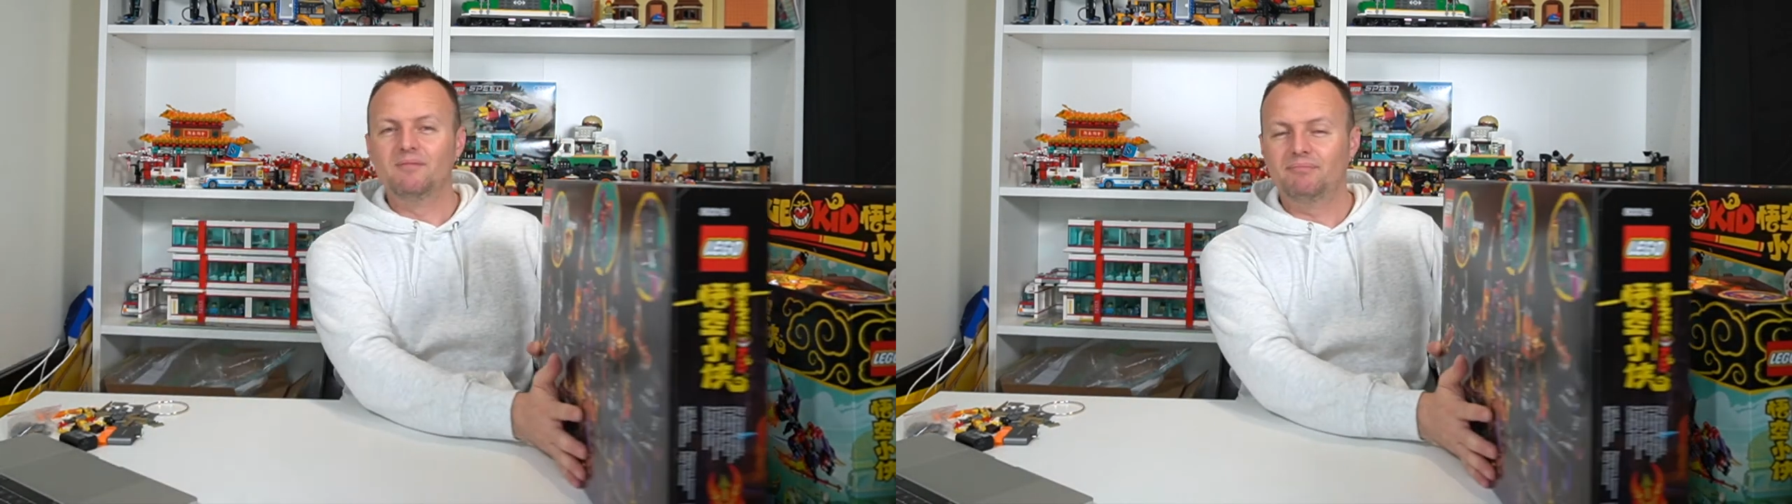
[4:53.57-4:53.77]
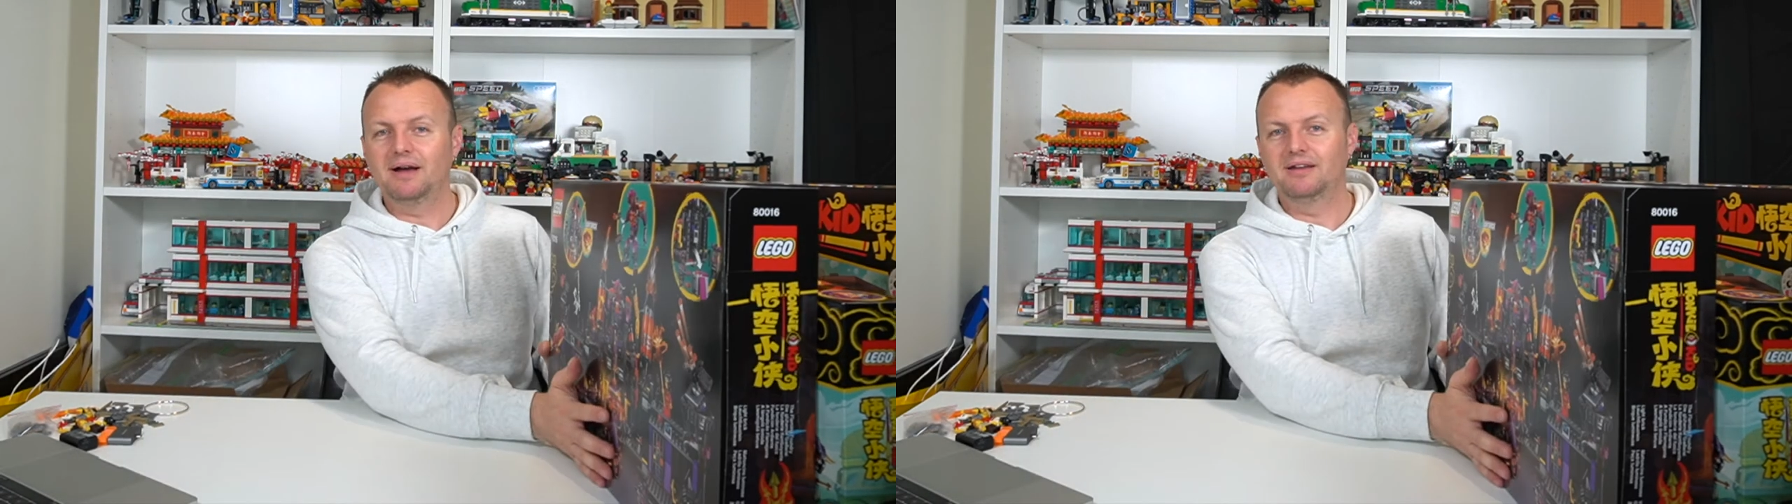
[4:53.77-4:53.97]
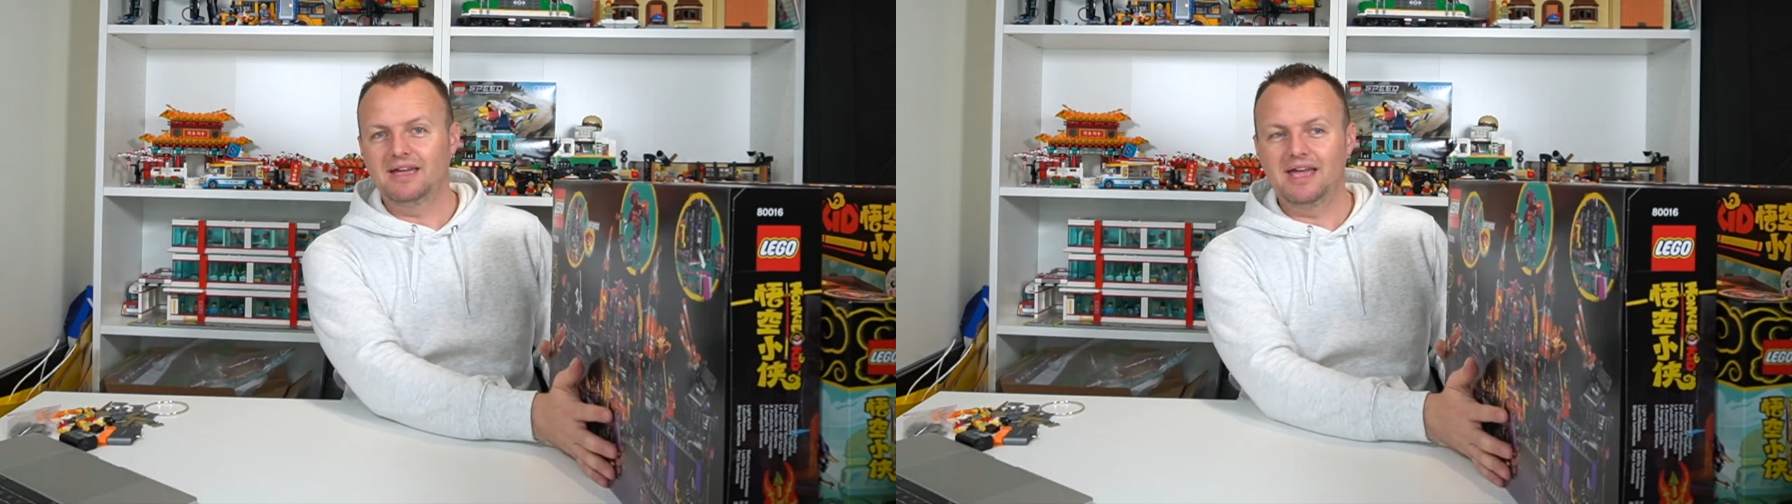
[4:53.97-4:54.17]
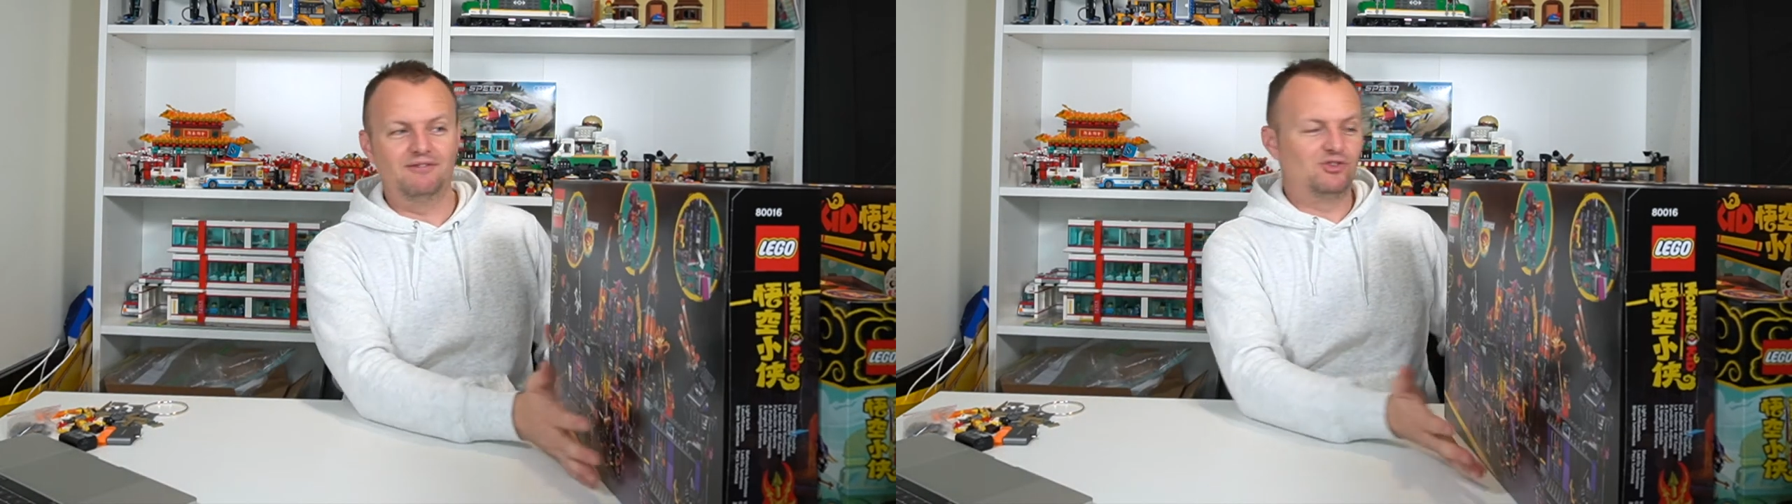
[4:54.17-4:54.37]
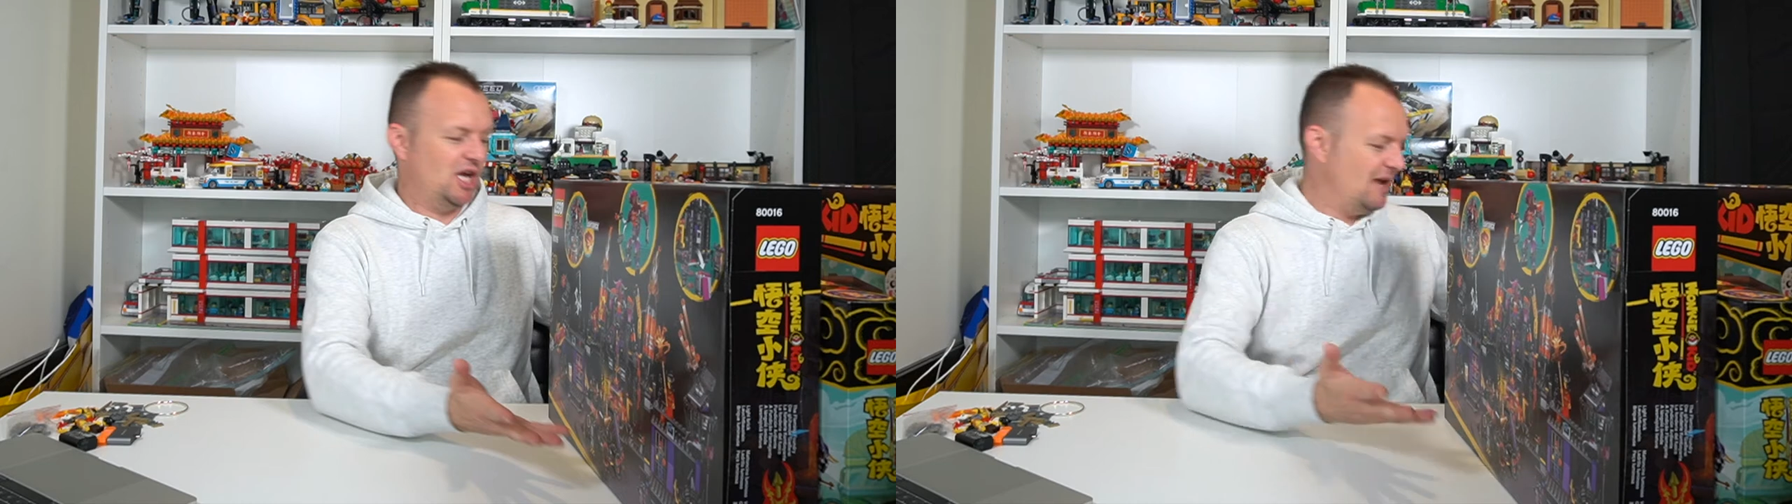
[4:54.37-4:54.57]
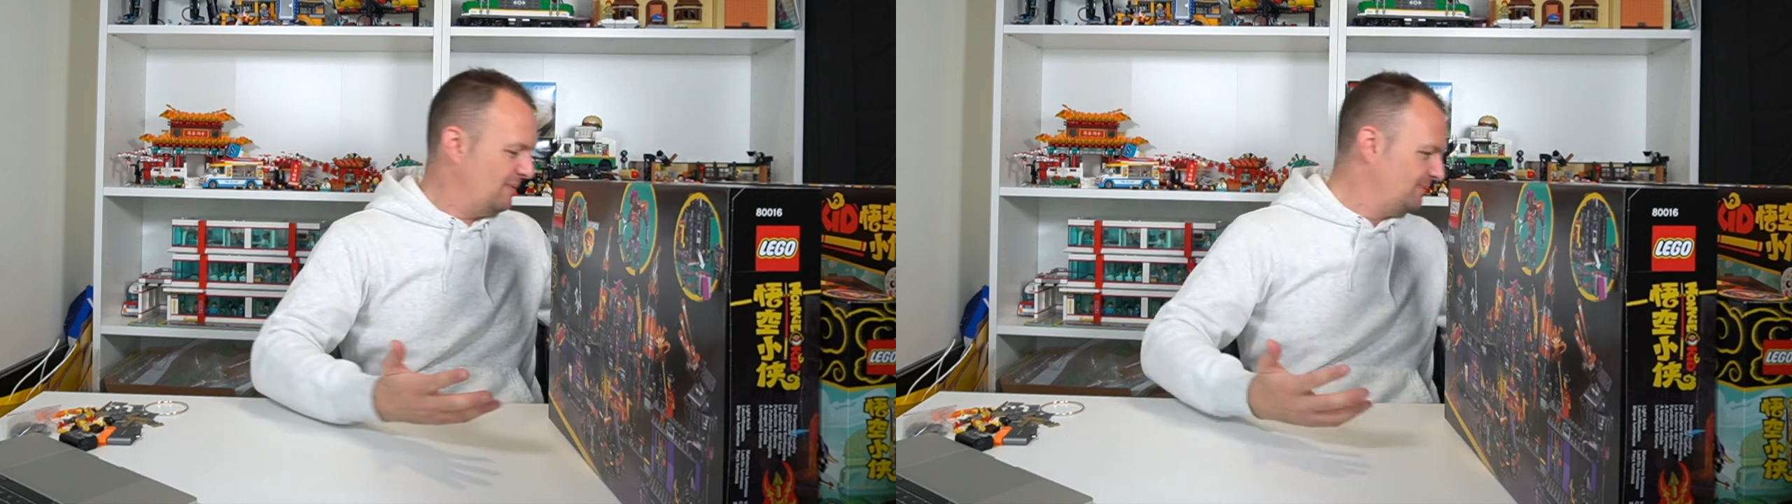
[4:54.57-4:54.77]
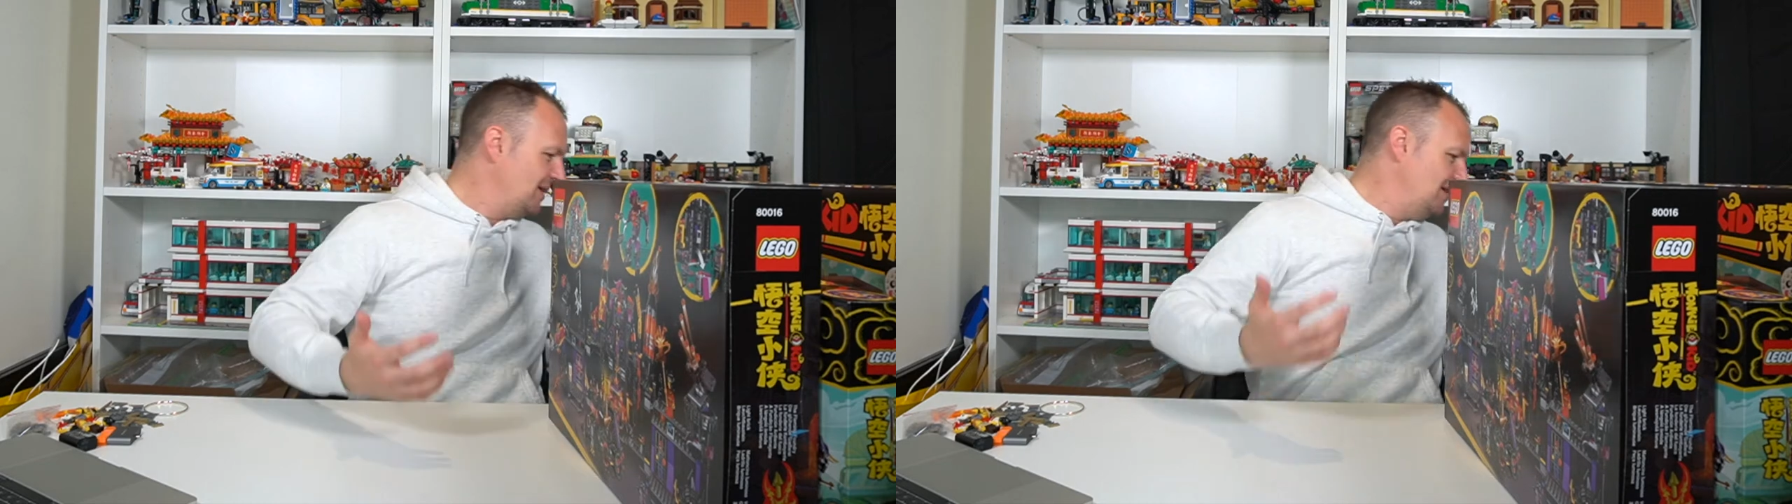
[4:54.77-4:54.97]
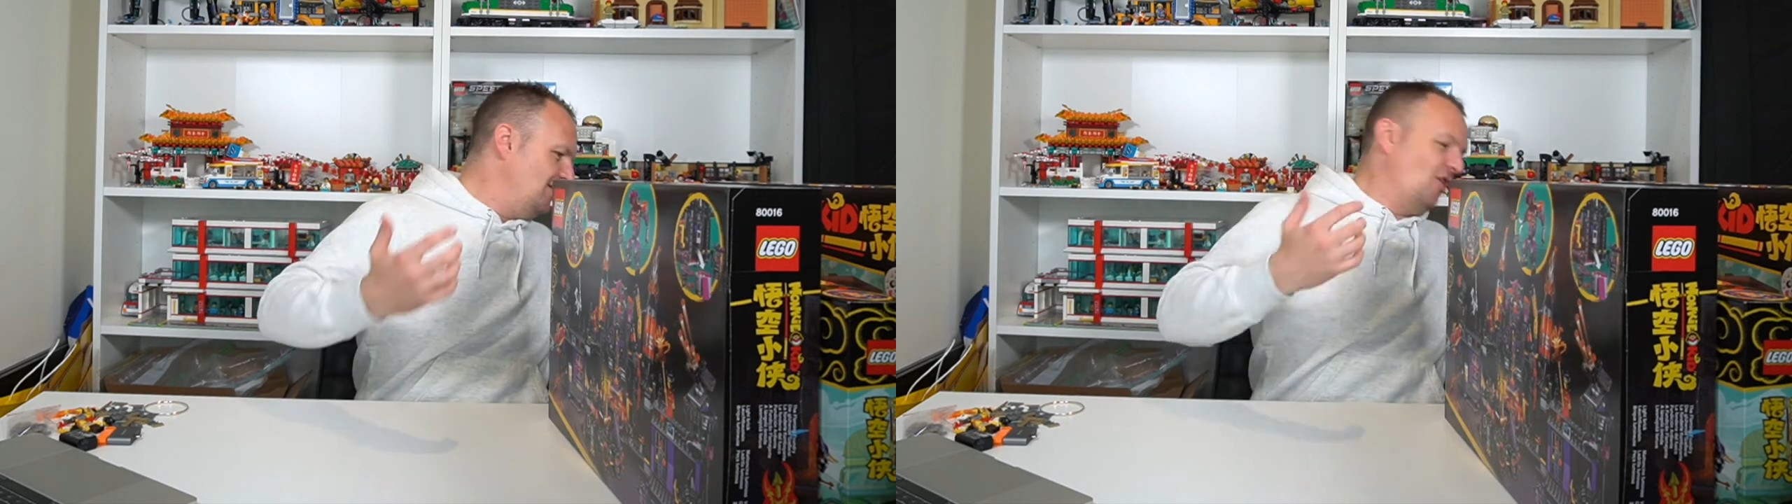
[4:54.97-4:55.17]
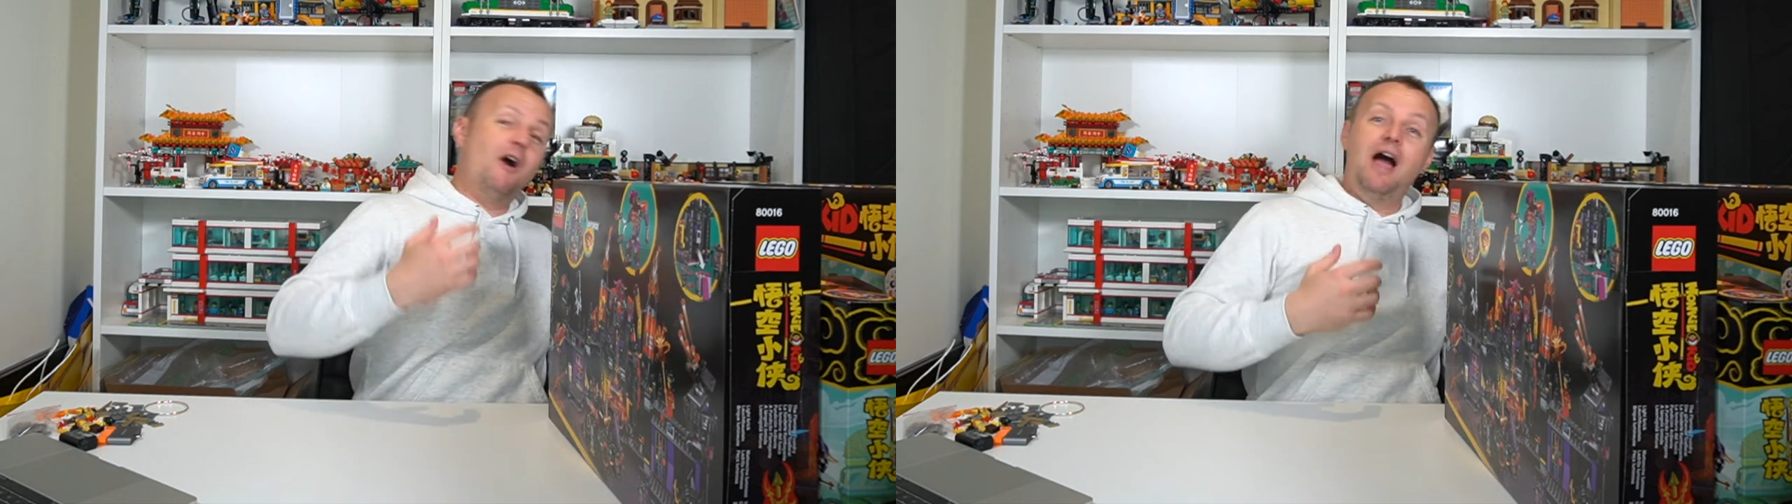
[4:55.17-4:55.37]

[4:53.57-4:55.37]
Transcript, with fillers: But again, cheap. All